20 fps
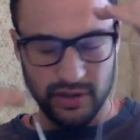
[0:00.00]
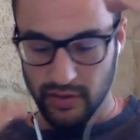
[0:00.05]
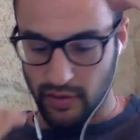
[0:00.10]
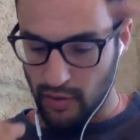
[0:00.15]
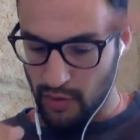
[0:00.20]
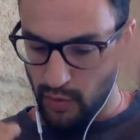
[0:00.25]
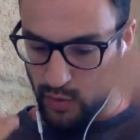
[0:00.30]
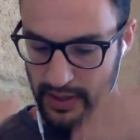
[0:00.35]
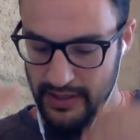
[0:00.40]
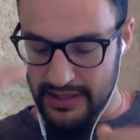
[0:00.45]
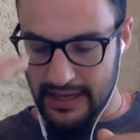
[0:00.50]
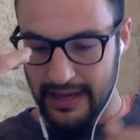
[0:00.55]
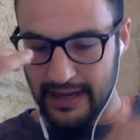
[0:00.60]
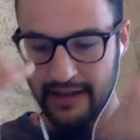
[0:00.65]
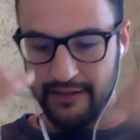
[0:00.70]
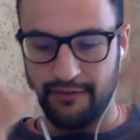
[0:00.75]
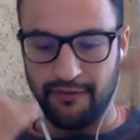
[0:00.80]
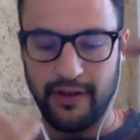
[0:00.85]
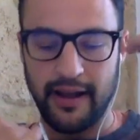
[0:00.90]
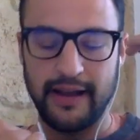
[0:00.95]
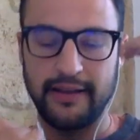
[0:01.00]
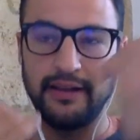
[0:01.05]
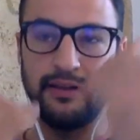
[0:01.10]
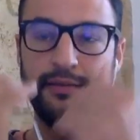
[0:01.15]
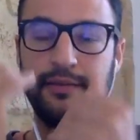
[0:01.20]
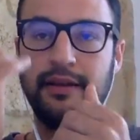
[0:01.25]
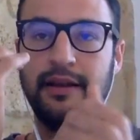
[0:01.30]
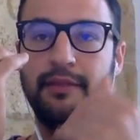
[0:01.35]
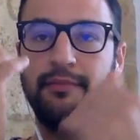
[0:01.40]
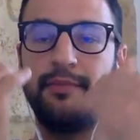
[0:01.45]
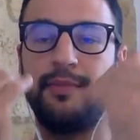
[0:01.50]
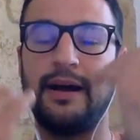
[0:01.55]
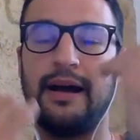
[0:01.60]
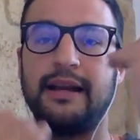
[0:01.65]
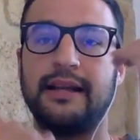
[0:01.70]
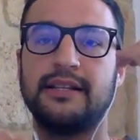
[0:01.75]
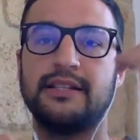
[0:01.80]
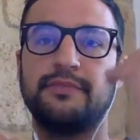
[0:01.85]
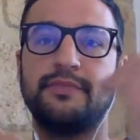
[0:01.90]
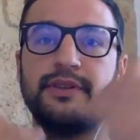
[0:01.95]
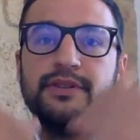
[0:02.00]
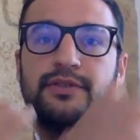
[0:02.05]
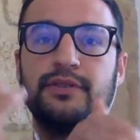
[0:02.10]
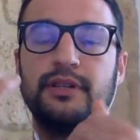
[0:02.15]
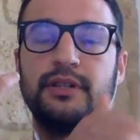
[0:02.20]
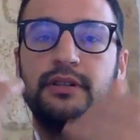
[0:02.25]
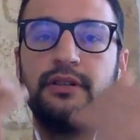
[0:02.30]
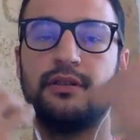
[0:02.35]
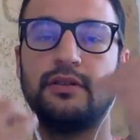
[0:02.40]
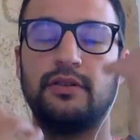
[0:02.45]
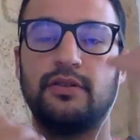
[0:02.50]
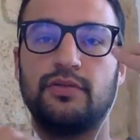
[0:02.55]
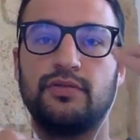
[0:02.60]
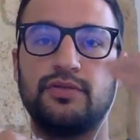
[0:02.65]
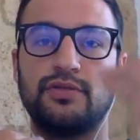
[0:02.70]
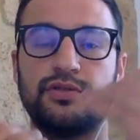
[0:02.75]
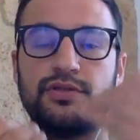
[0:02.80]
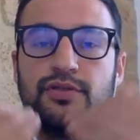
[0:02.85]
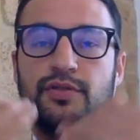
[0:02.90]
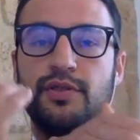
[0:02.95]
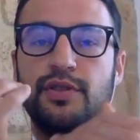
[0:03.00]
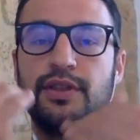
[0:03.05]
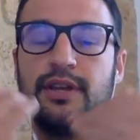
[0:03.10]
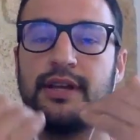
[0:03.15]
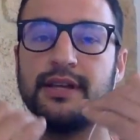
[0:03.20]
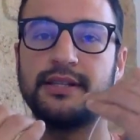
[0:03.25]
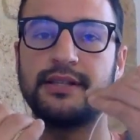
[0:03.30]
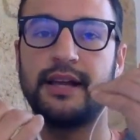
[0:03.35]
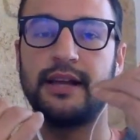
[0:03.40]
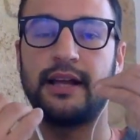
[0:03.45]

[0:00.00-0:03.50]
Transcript: always like a fine balance between those two things.